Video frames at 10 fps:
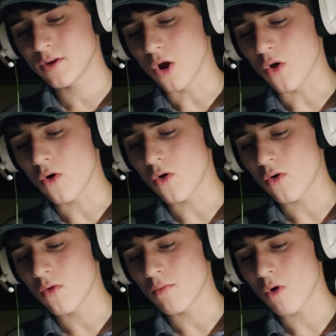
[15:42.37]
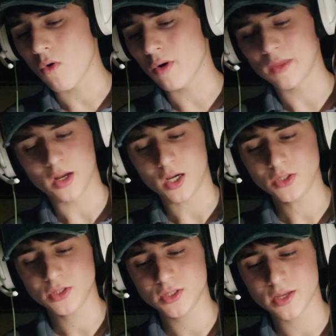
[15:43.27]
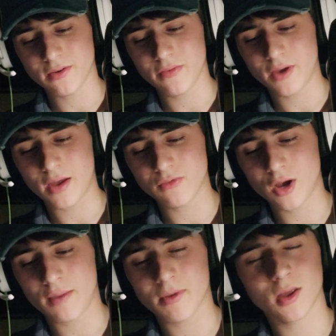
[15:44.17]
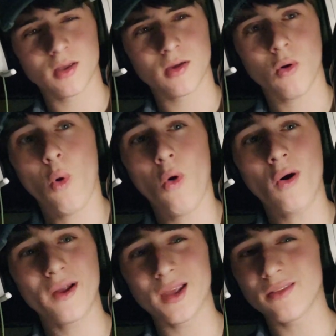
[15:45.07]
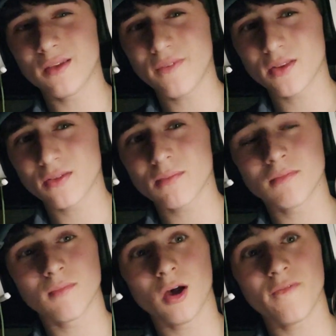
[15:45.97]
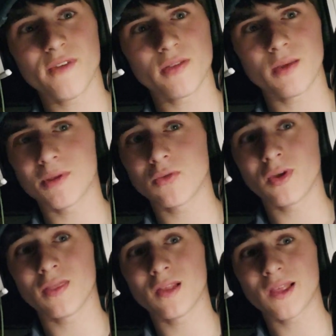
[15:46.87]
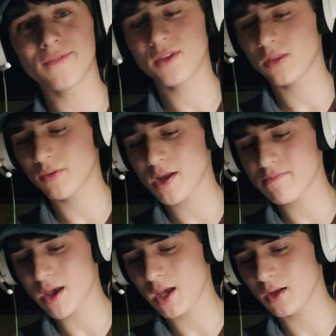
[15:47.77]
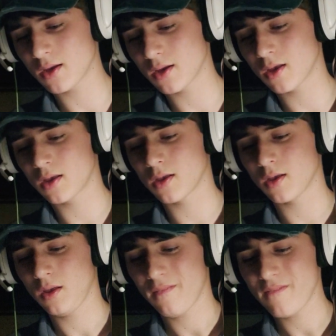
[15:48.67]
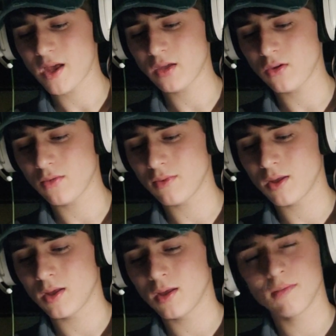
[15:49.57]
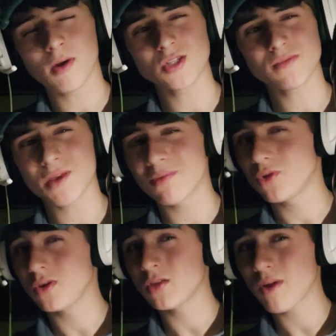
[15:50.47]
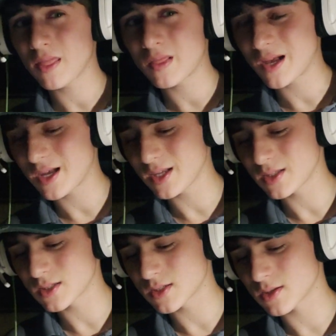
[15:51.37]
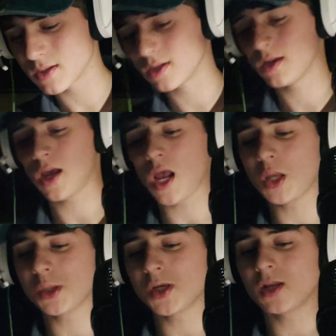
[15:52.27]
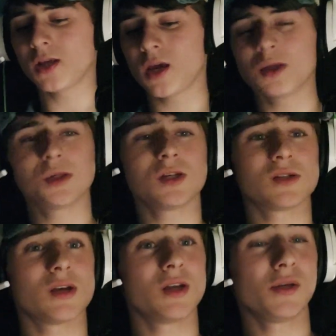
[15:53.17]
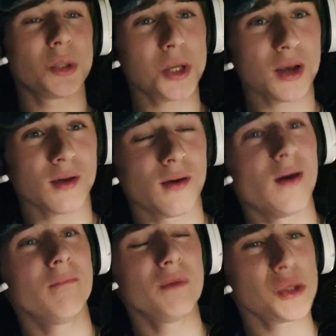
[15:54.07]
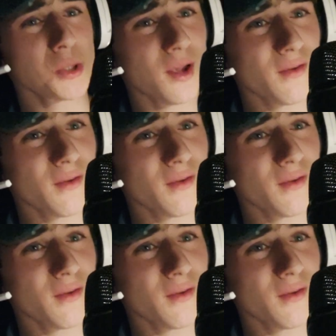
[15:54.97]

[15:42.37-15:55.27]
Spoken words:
No more than 175 drop, or a difference of 50 between the left and the right mag. Vacuum must be between the red lines. Engine gauges, check. Make sure